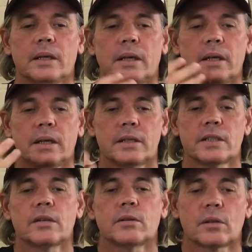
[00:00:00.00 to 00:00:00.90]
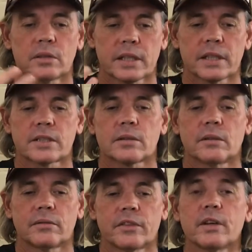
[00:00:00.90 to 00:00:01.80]
in a general context
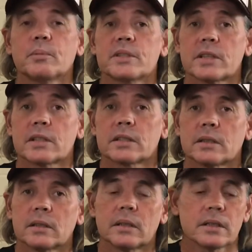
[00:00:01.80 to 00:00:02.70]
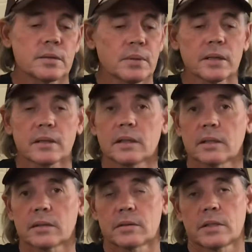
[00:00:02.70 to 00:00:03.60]
of therapy session, expect that
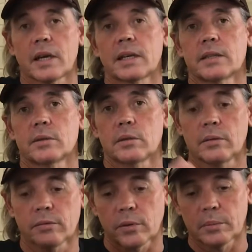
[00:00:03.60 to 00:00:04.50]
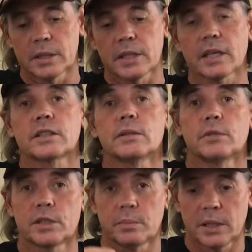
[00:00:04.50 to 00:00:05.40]
it could take you from induction,
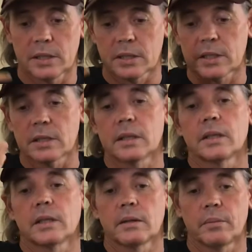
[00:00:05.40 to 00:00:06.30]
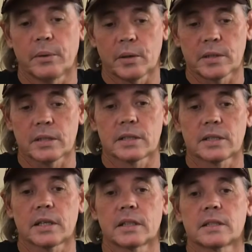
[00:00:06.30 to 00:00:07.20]
which means the person is
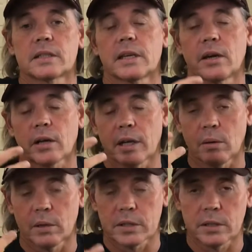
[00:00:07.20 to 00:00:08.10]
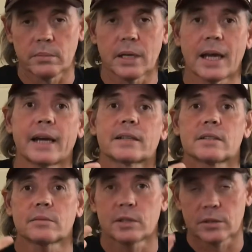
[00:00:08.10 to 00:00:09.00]
starting to say, okay, I want you to relax,
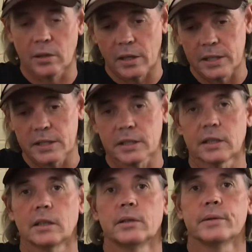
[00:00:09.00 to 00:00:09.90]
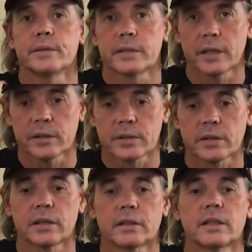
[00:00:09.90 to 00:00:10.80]
I want your eyes to close, and those
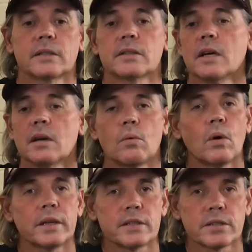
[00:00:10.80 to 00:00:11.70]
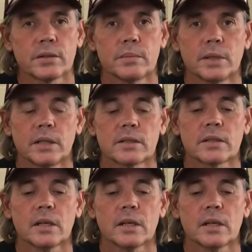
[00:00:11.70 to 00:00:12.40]
kind of things, 1 to 2 minutes.